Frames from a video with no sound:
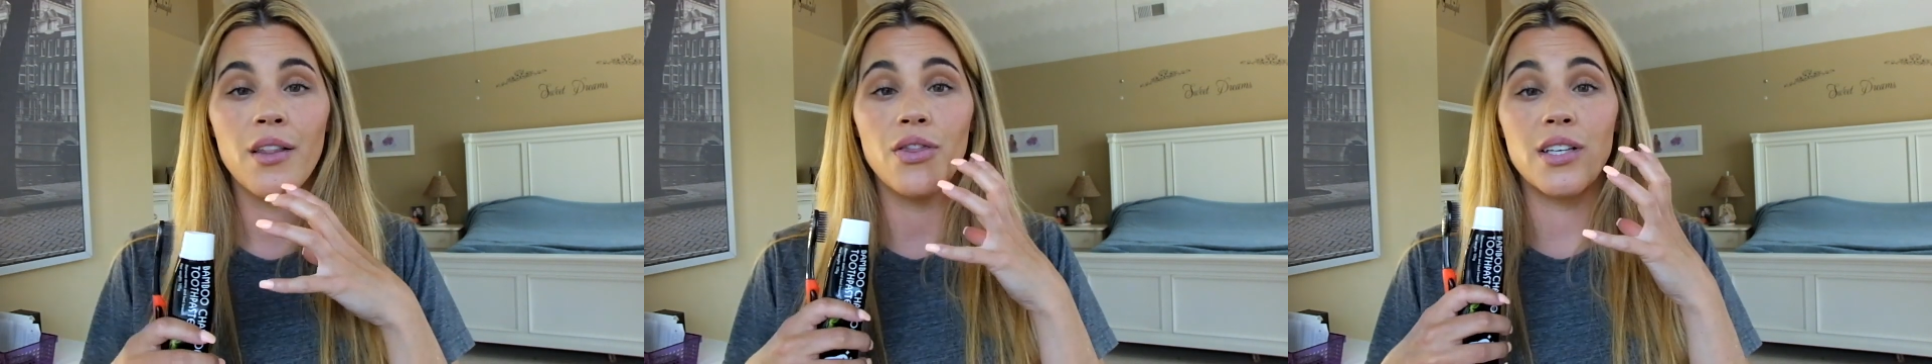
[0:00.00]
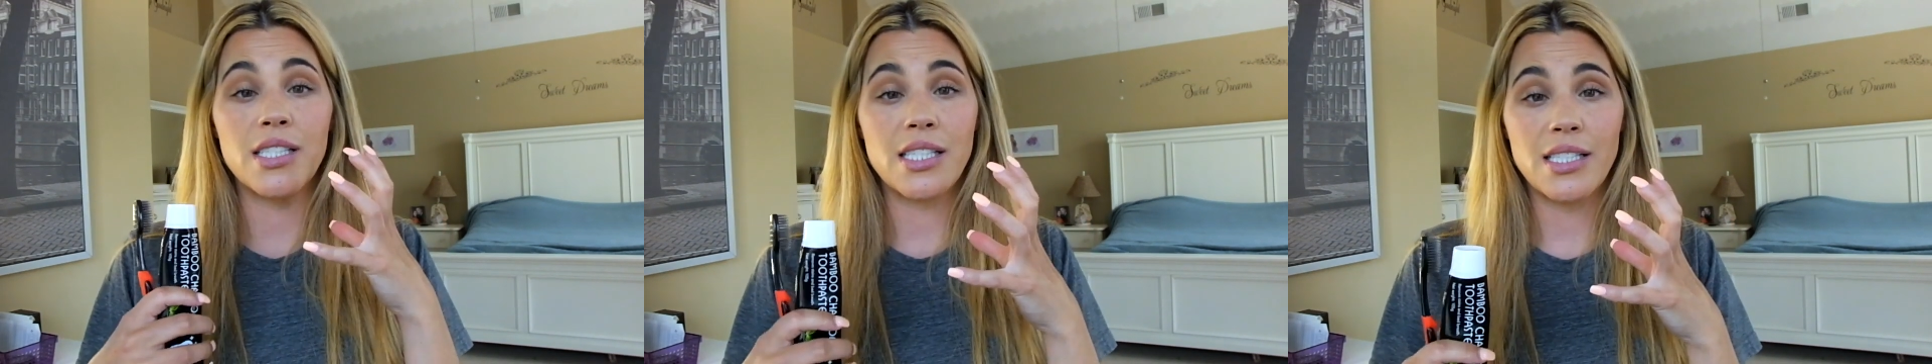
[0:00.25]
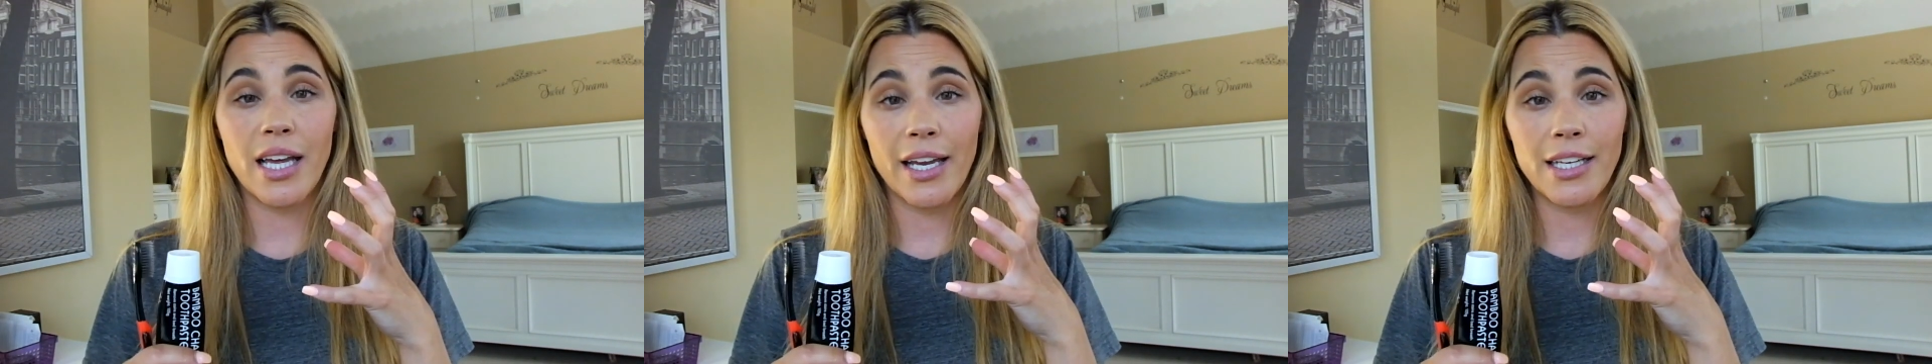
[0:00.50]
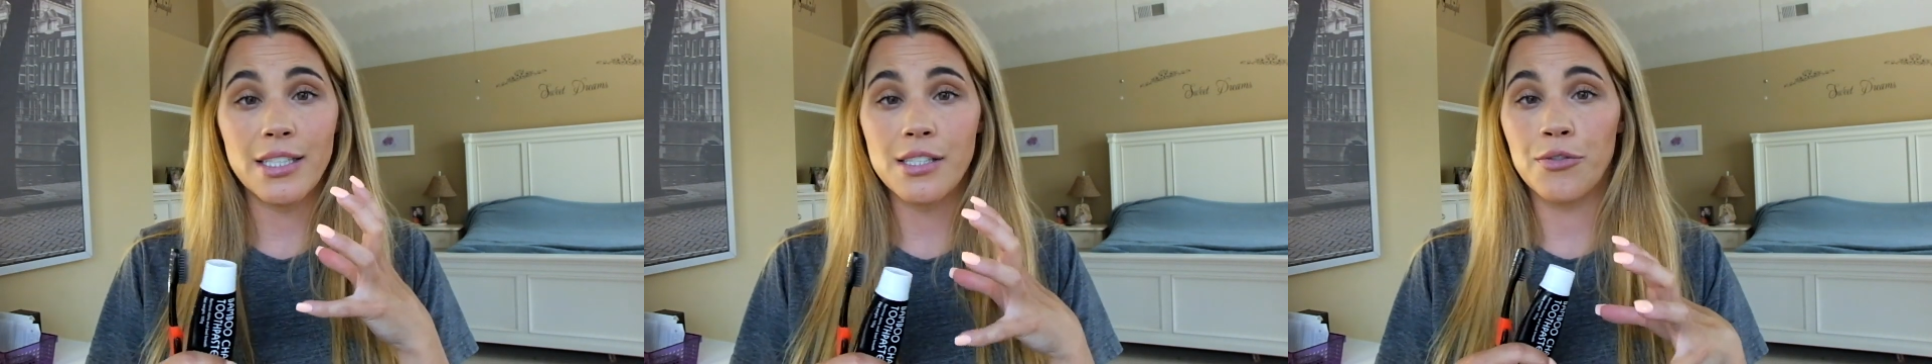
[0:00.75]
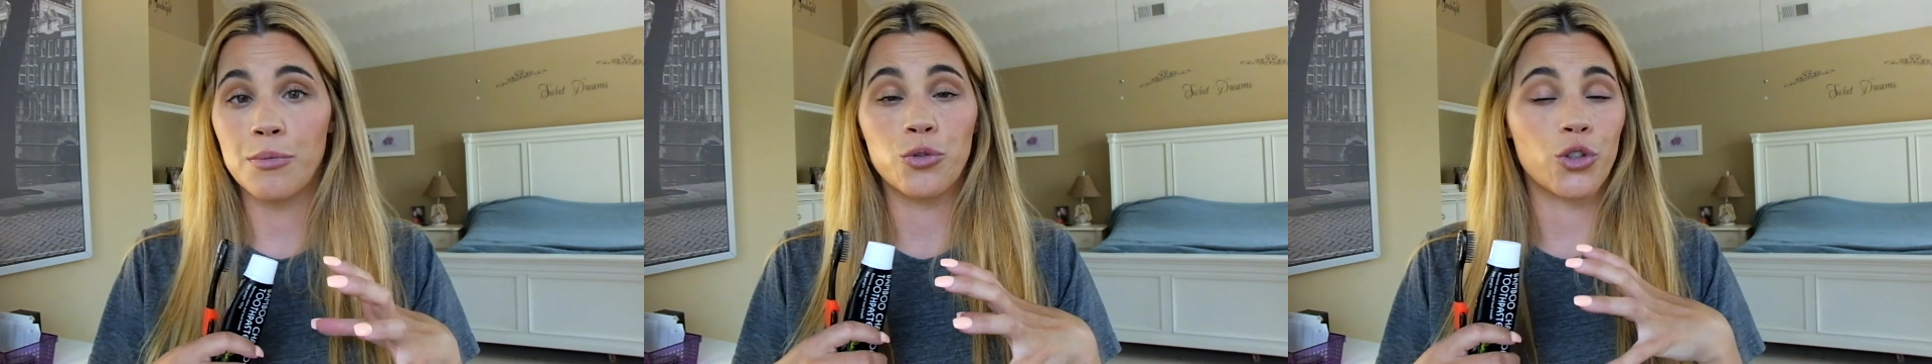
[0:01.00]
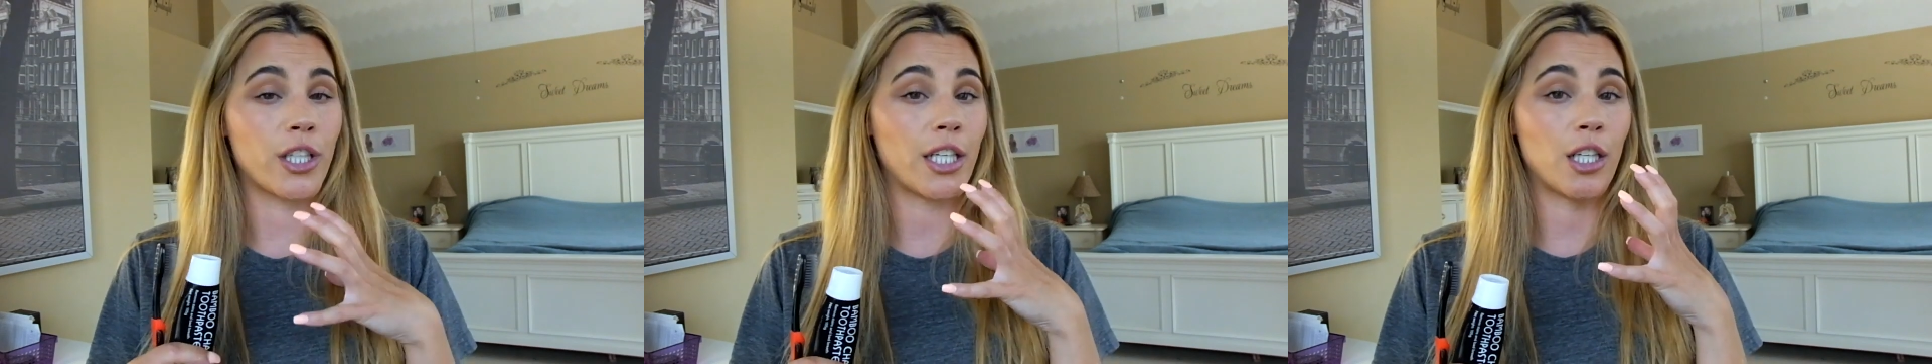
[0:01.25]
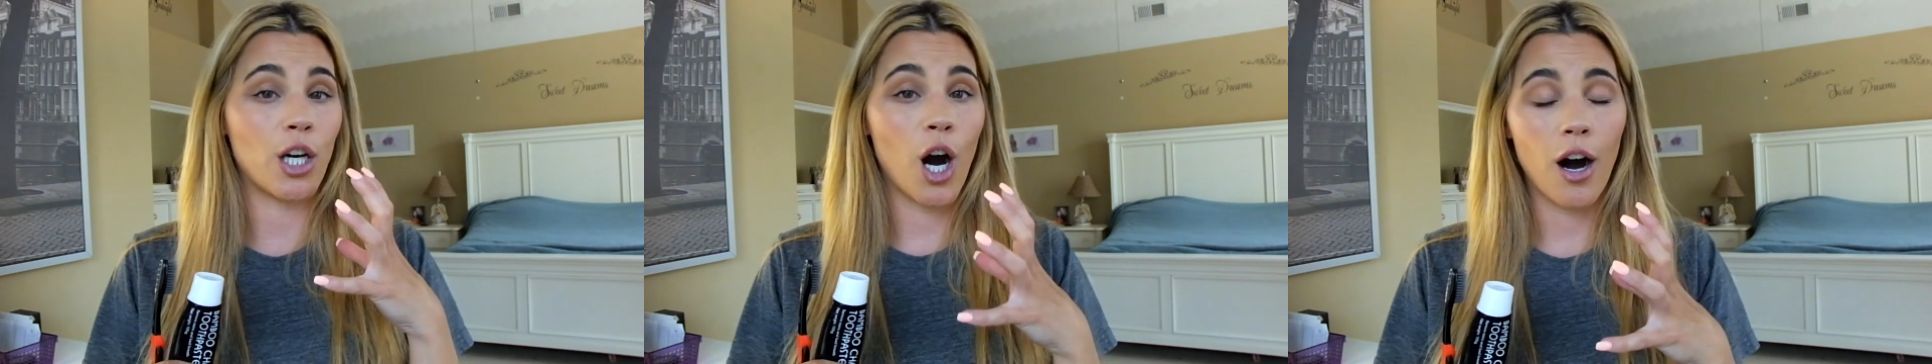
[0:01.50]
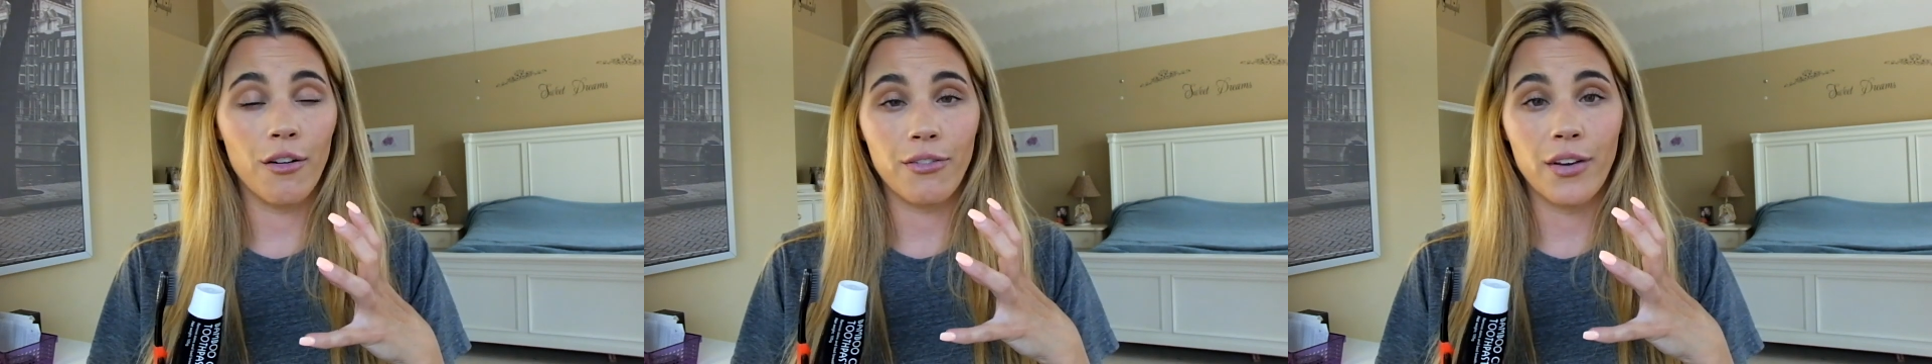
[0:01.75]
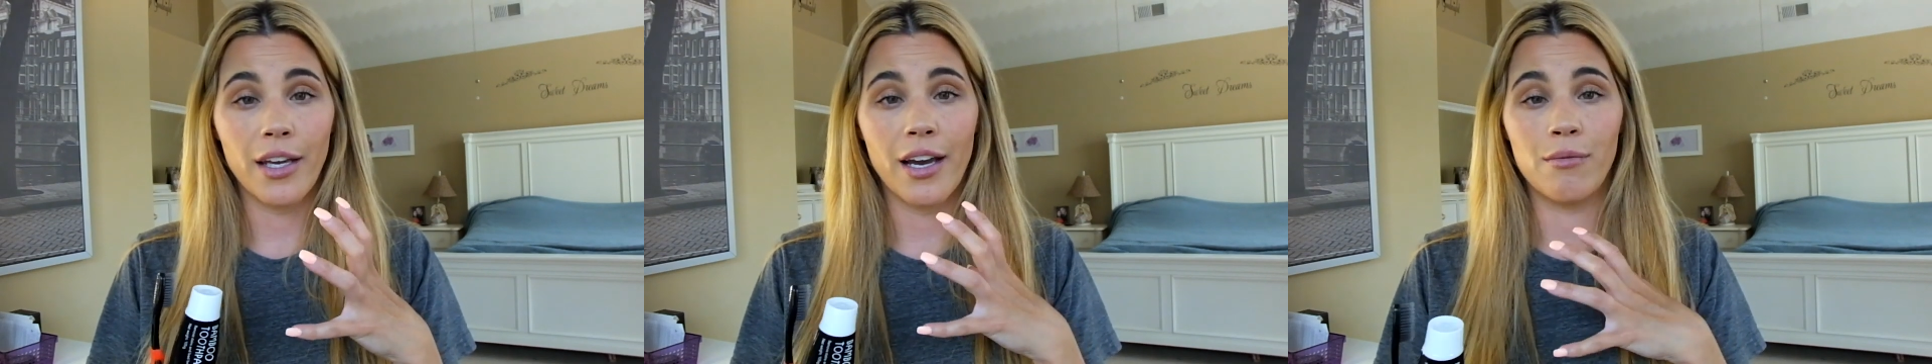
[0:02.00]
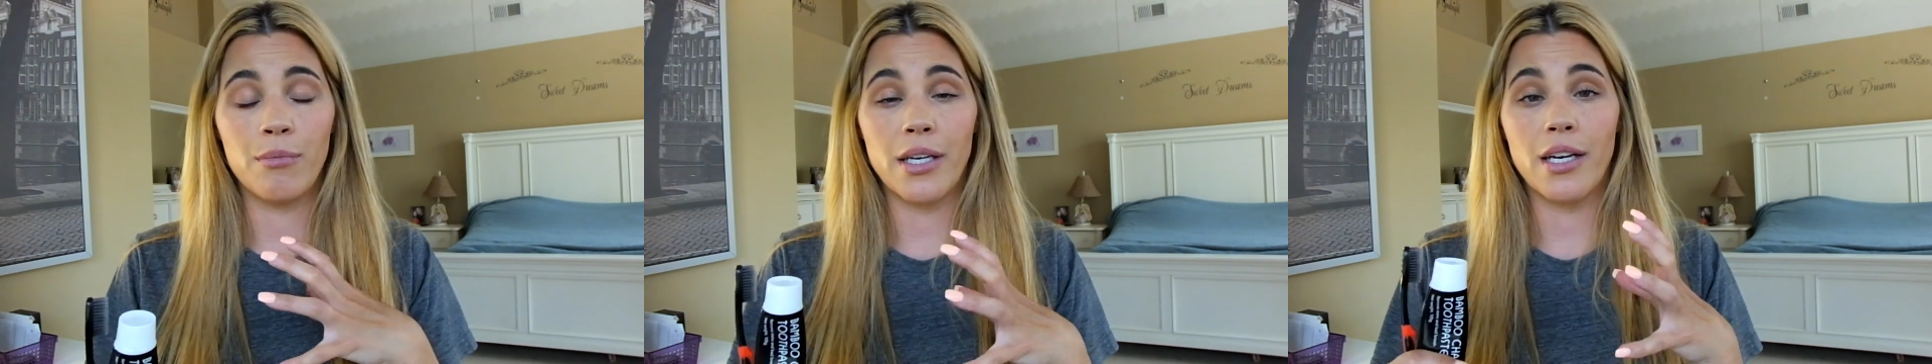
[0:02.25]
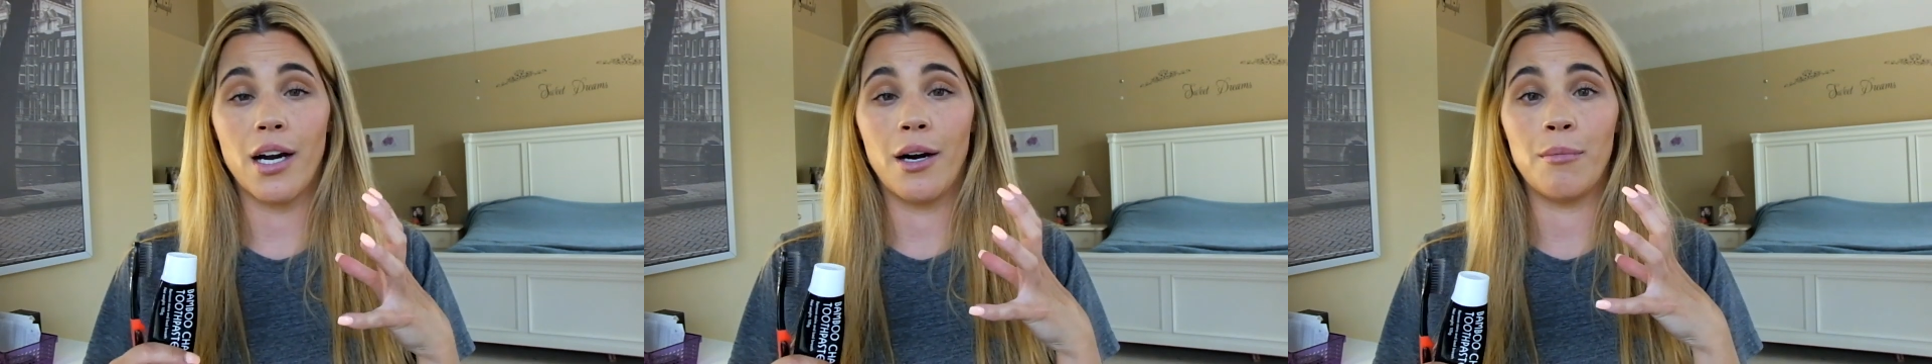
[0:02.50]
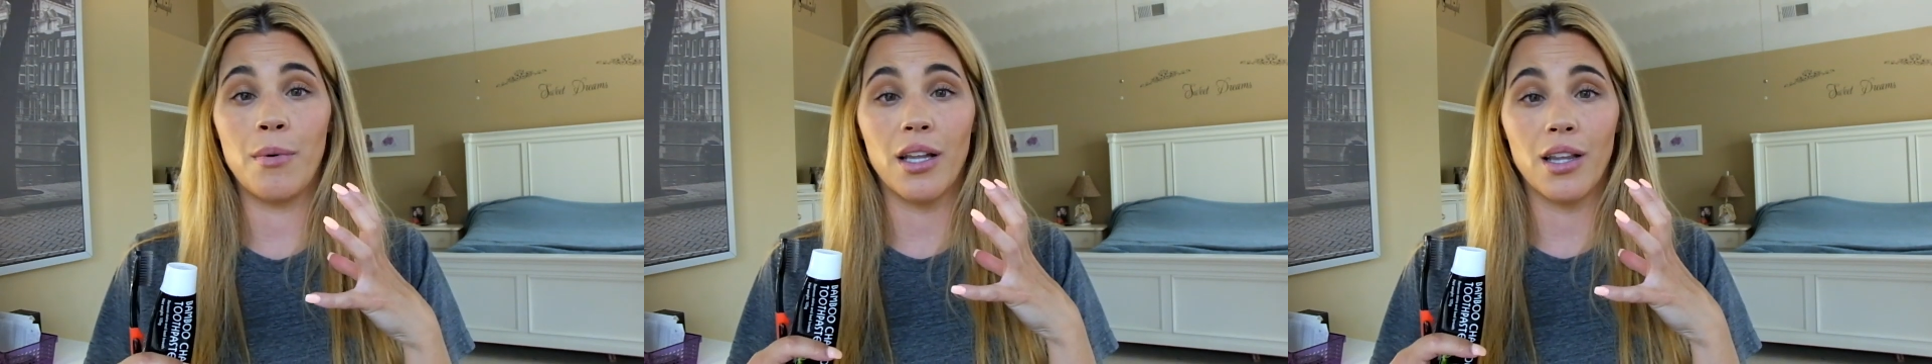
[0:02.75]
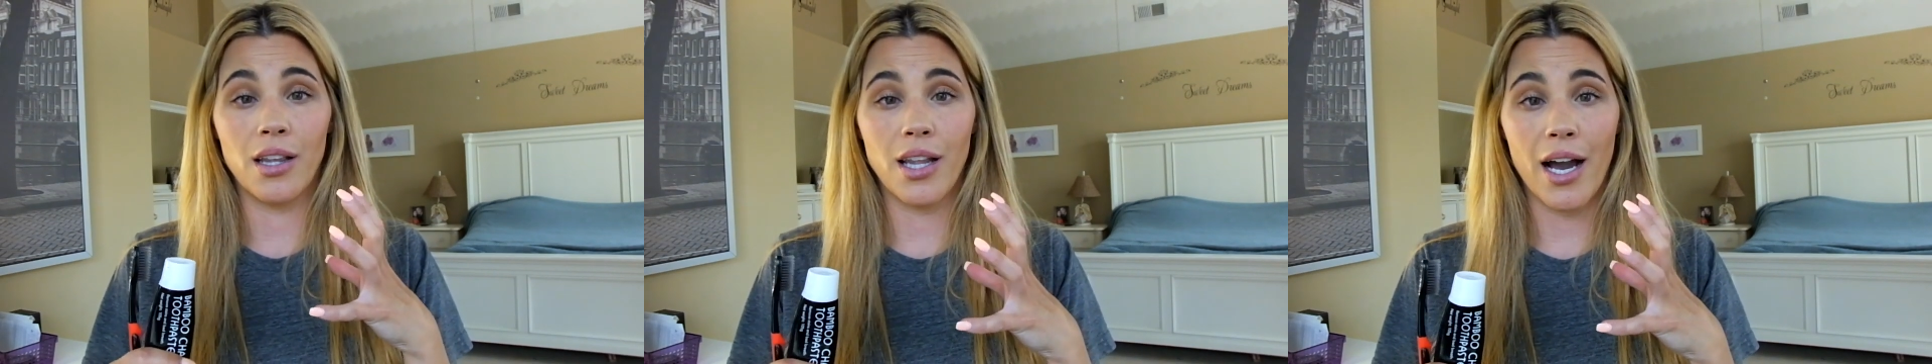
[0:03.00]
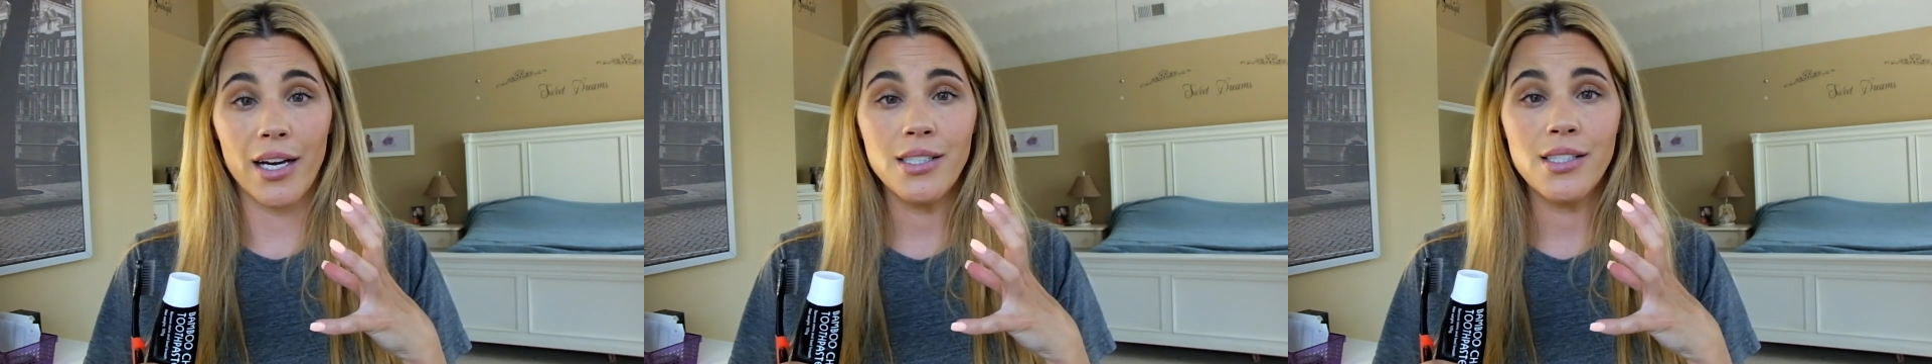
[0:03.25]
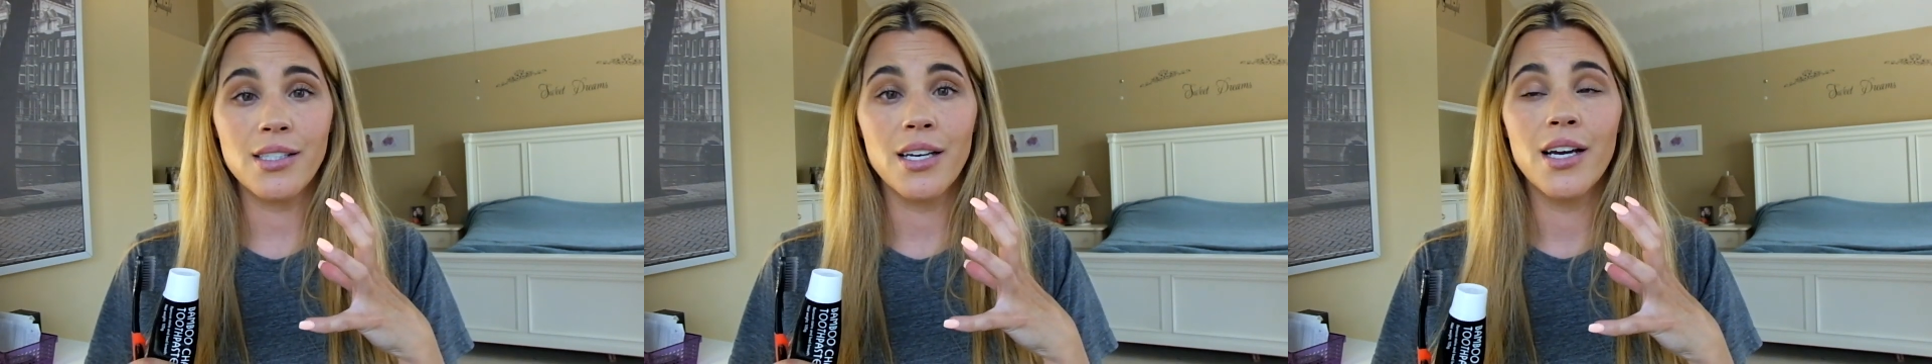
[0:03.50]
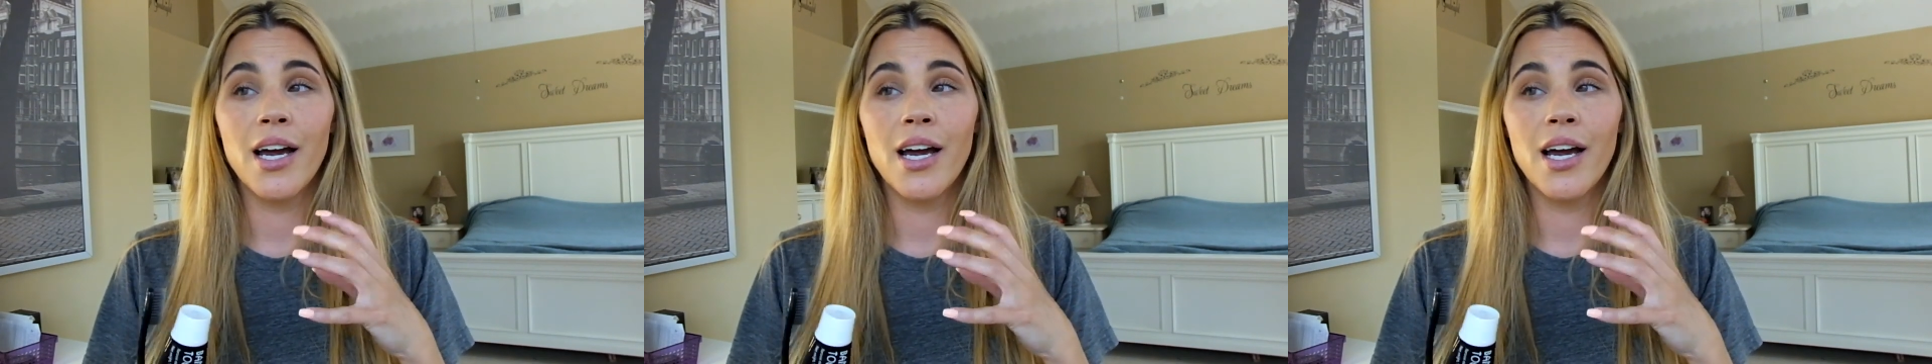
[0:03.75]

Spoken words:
The stains from drinking coffee have become less.